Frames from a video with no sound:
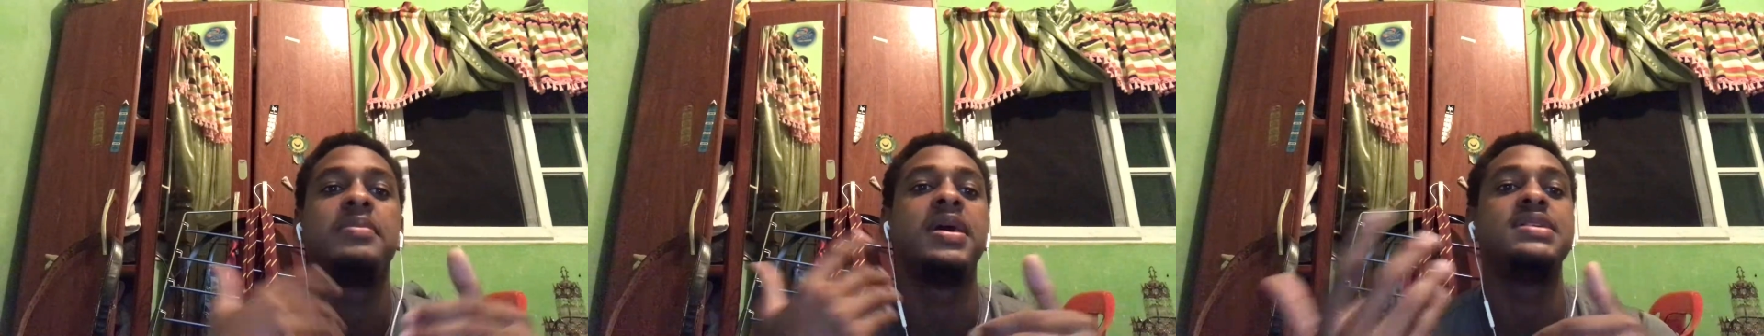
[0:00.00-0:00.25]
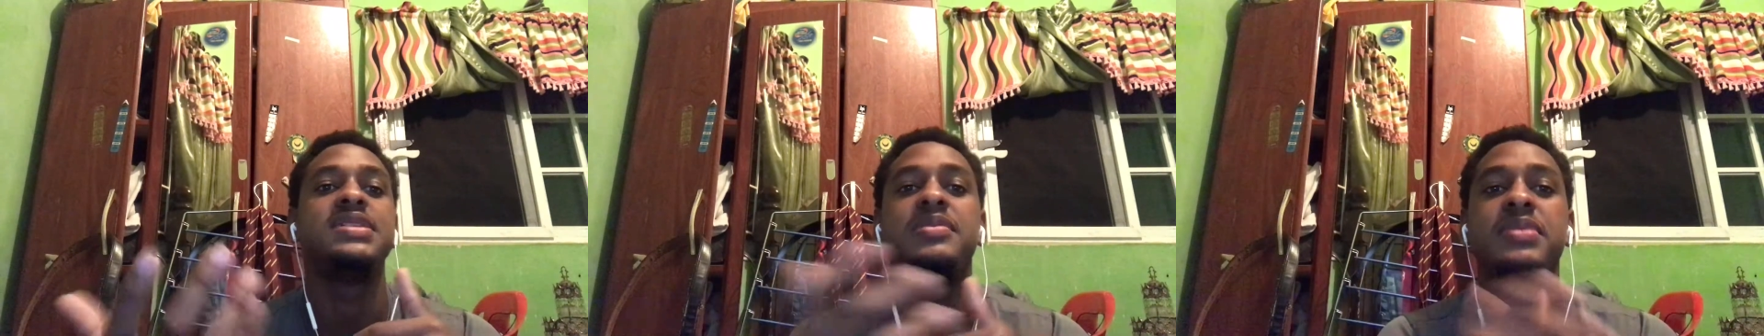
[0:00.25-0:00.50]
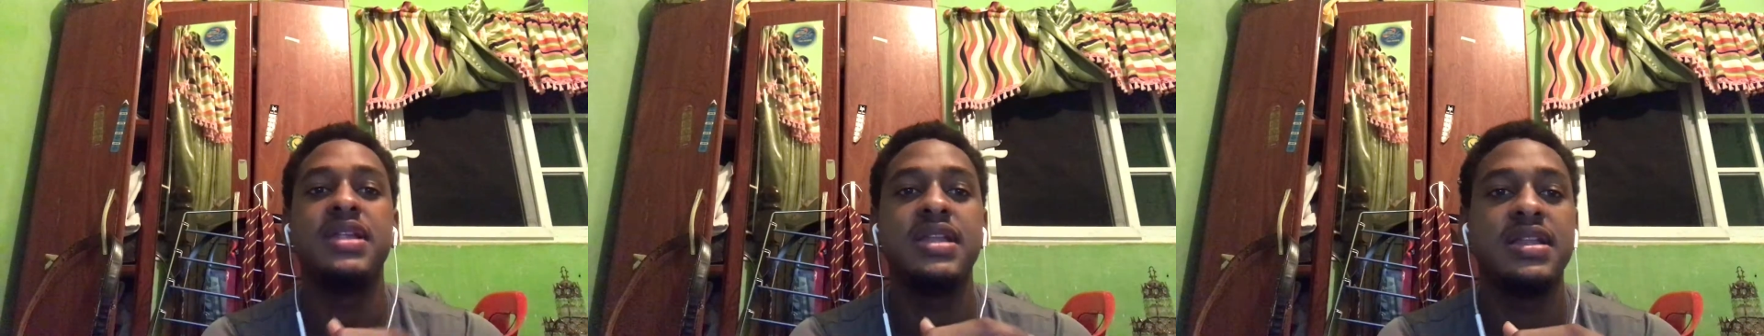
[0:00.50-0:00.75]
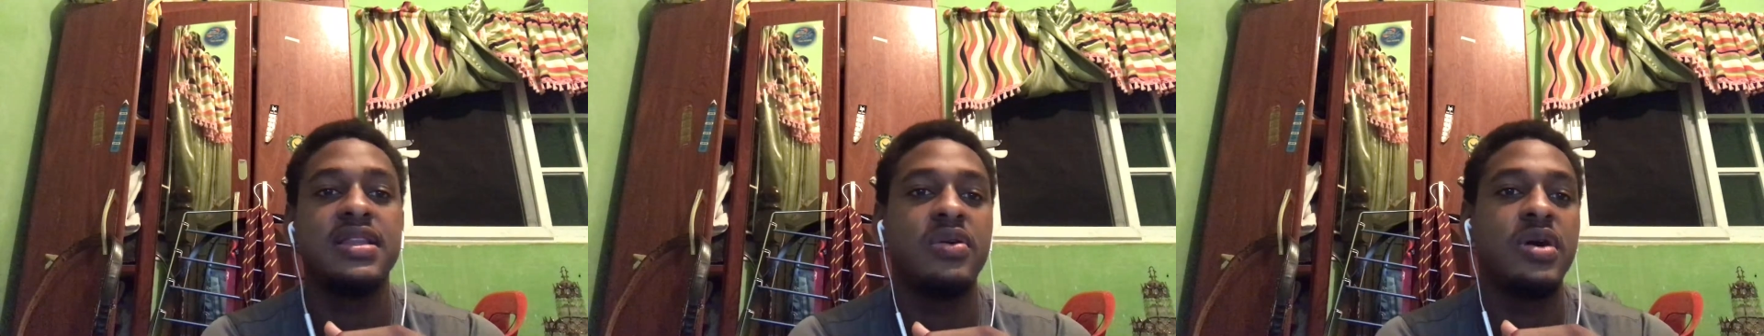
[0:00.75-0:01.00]
McTominay
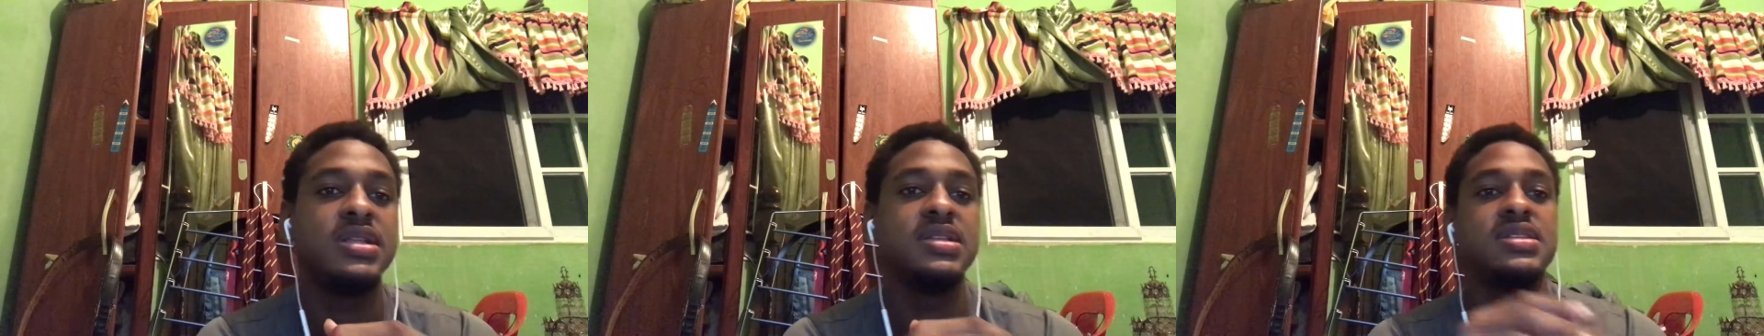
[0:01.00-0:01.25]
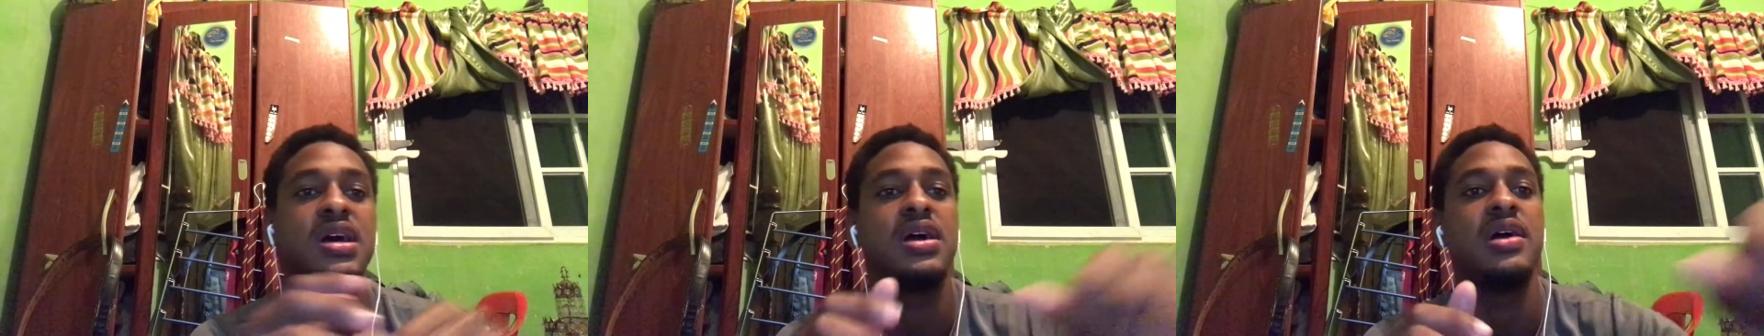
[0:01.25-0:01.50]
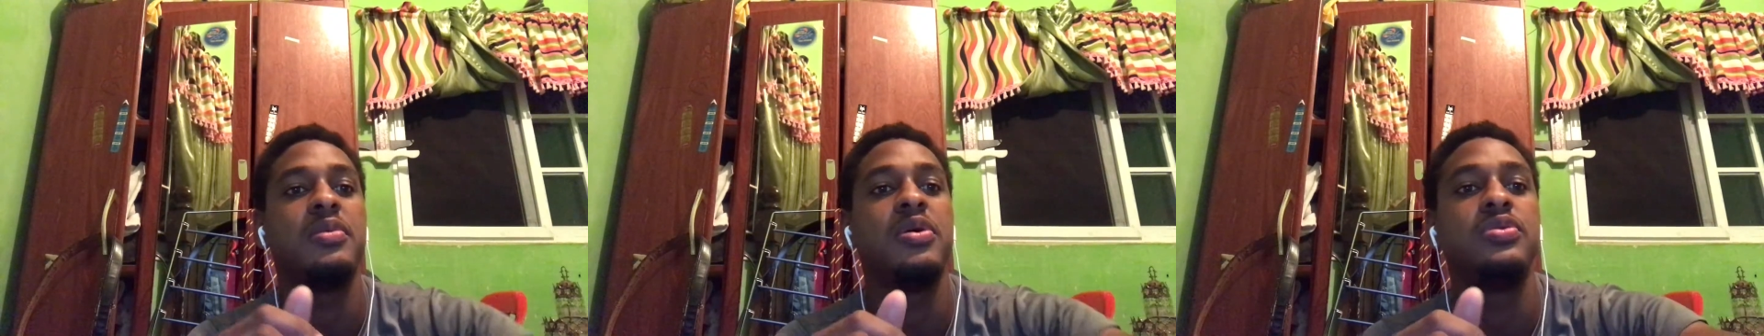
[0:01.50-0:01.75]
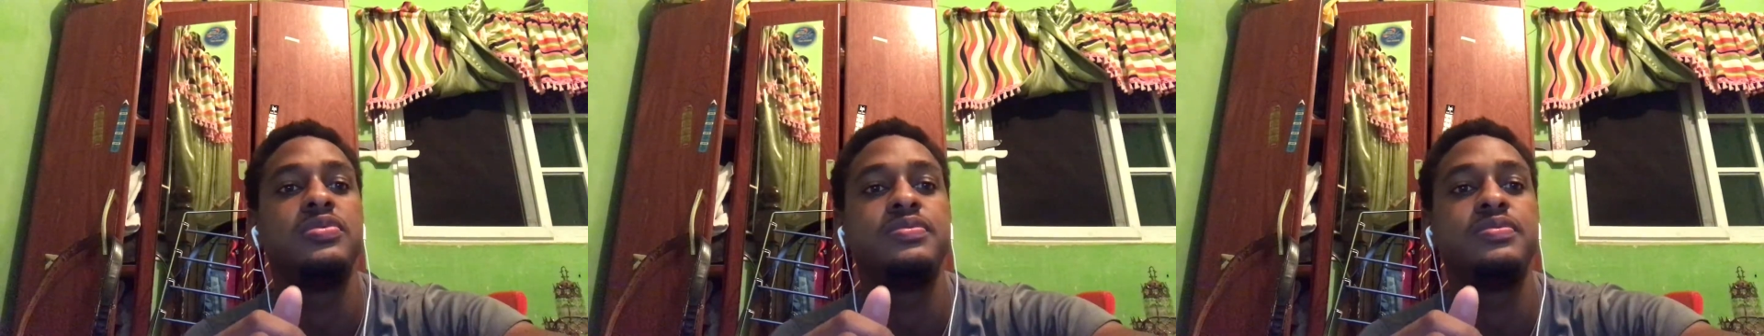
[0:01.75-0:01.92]
that I want to talk about.